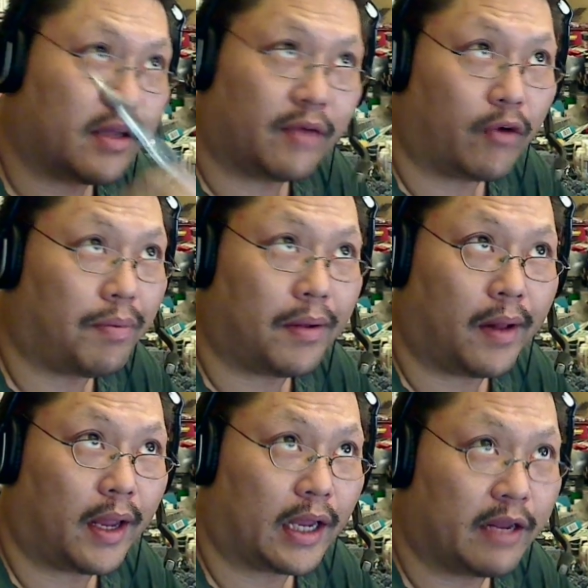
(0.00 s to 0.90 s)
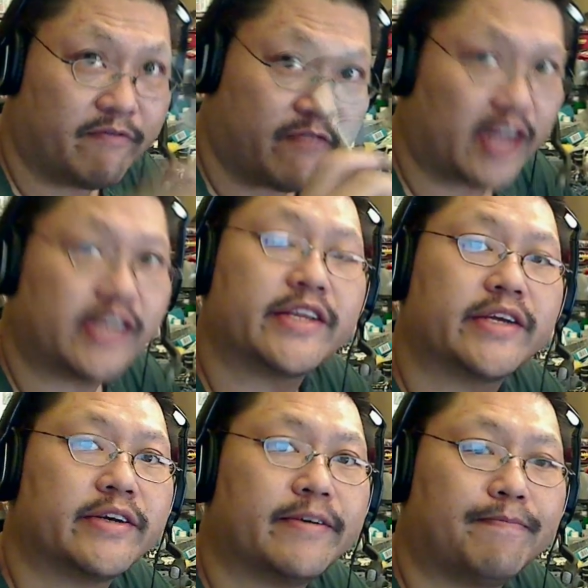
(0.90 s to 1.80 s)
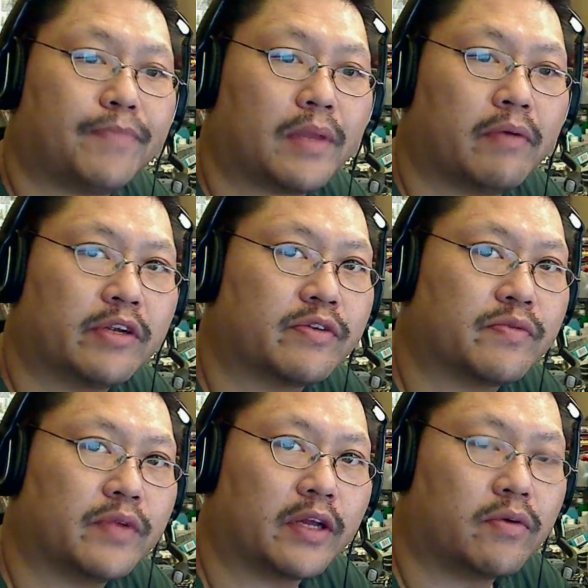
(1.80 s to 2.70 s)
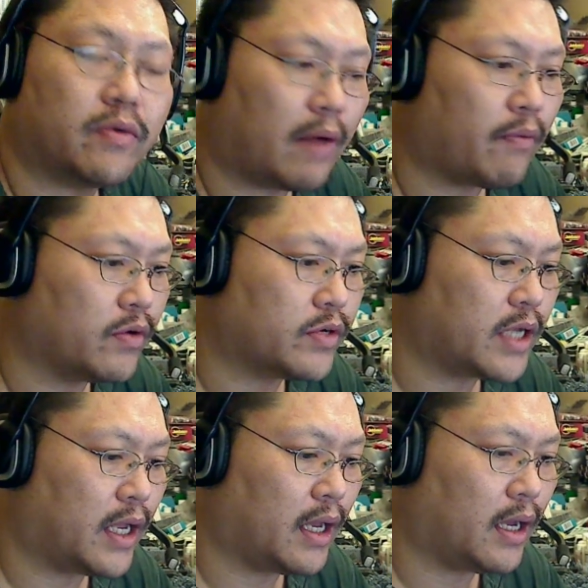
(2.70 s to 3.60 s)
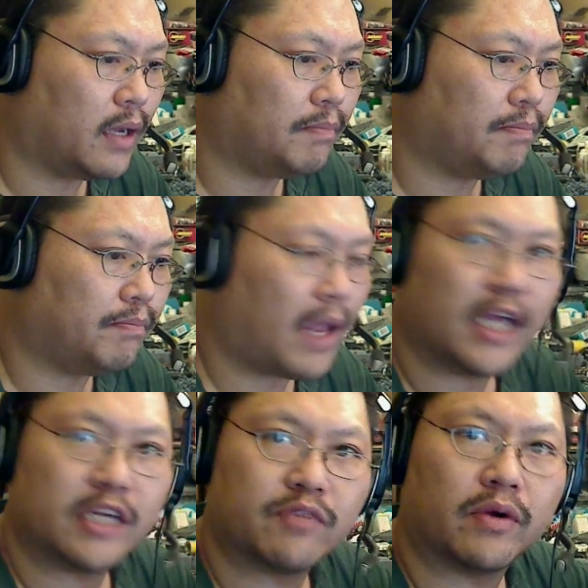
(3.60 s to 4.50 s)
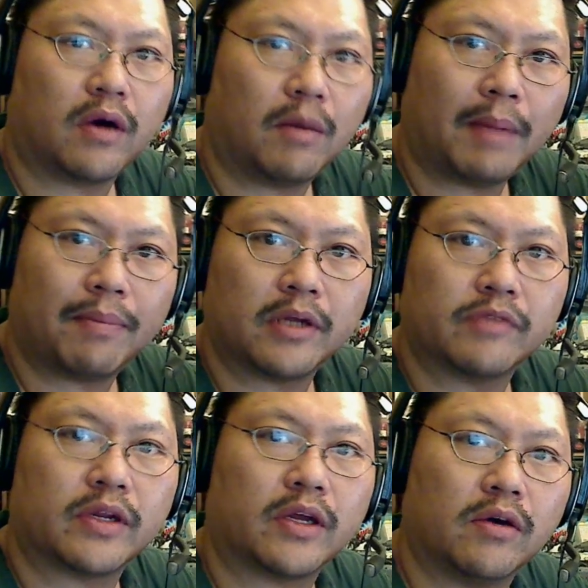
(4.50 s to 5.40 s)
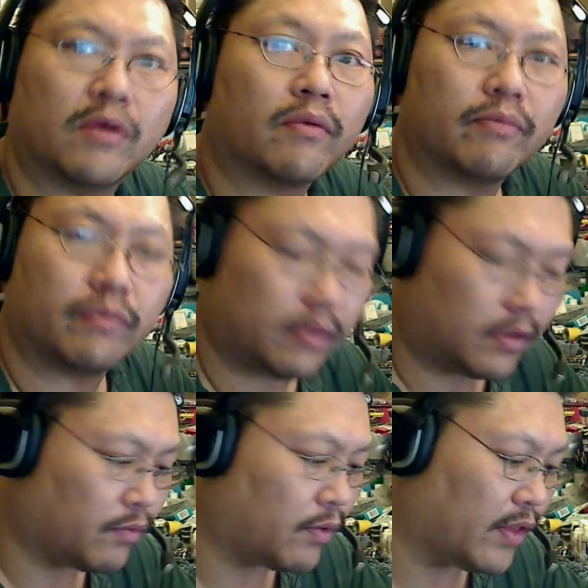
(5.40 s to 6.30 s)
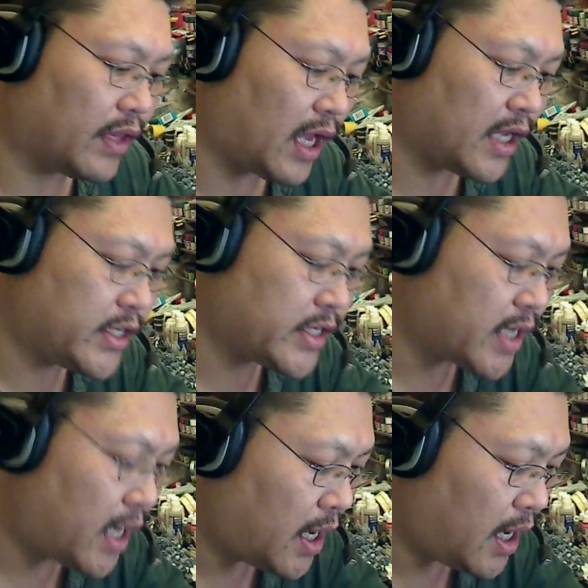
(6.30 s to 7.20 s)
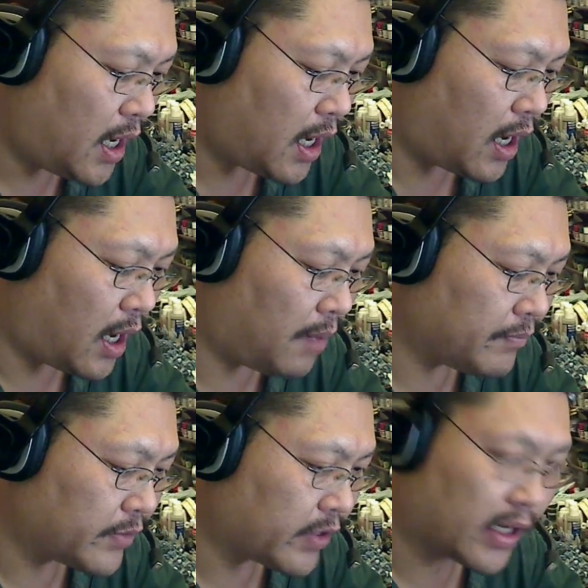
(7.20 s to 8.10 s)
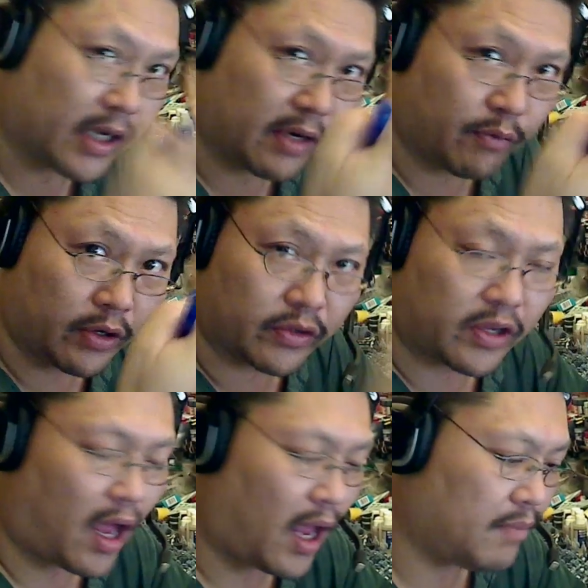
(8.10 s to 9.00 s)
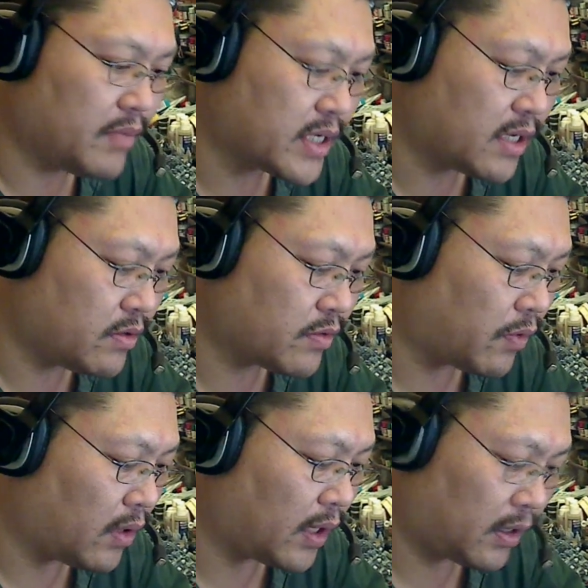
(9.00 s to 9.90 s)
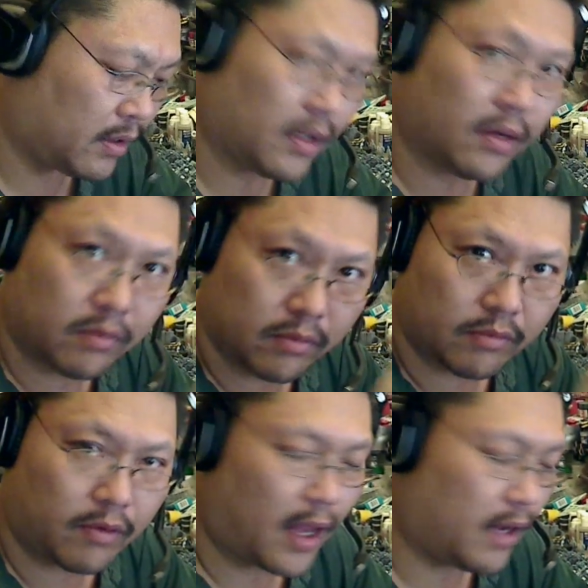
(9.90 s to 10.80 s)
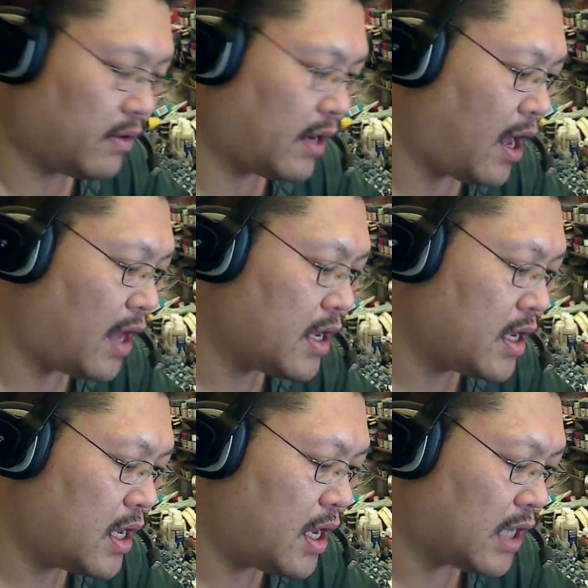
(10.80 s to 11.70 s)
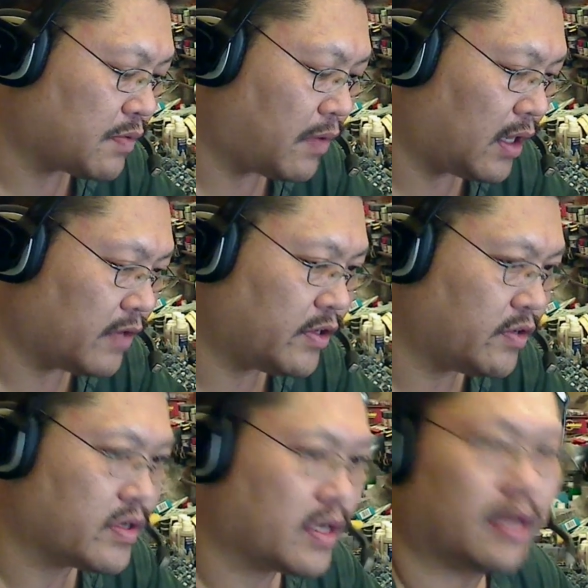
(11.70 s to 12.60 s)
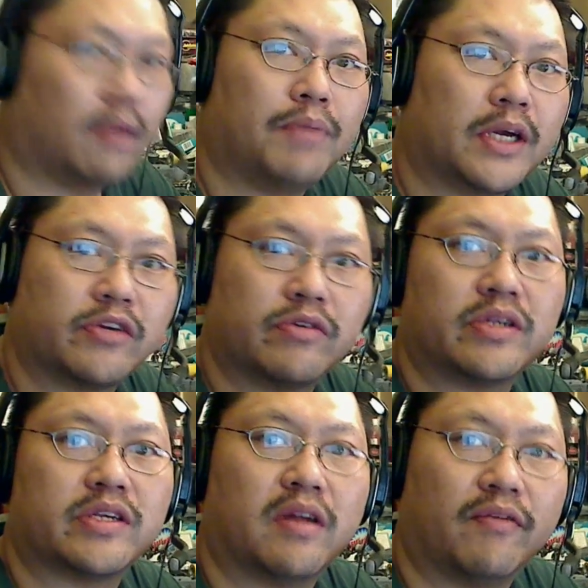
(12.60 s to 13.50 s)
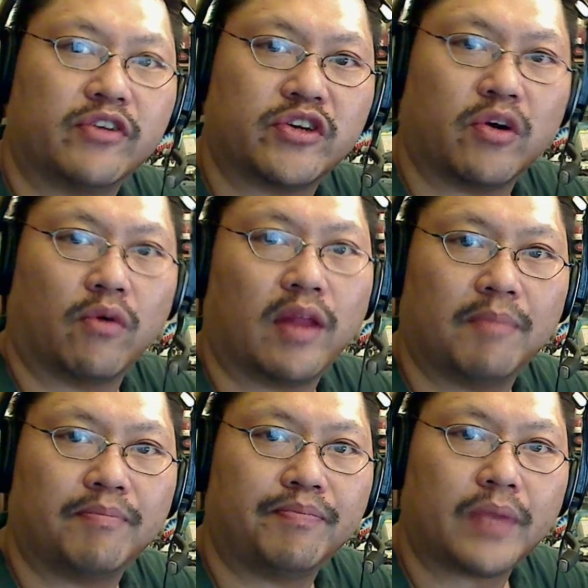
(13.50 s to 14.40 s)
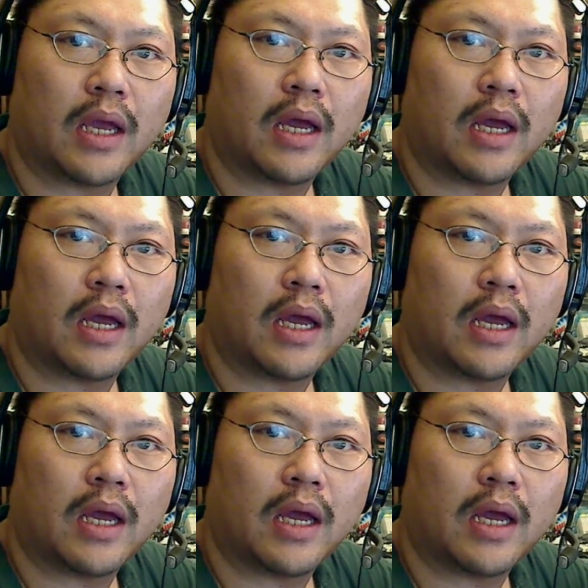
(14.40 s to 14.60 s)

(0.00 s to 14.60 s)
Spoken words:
I've done role-playing in Vent, which was really cool. I wrote a page where all my players would go to roll the dice, so I could get it real time to see who's rolling, you know, right or not, as well as using, you know, pictures and stuff to show them